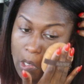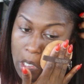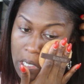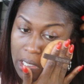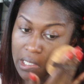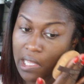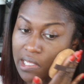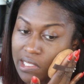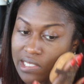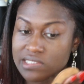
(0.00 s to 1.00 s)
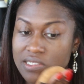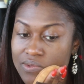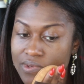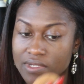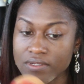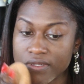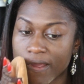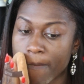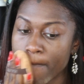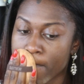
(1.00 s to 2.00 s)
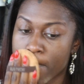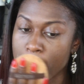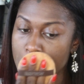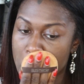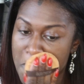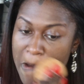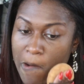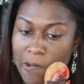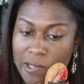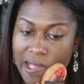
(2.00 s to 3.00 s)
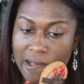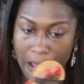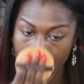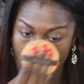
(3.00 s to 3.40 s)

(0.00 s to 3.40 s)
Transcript: Really lightly, because I don't want a whole lot.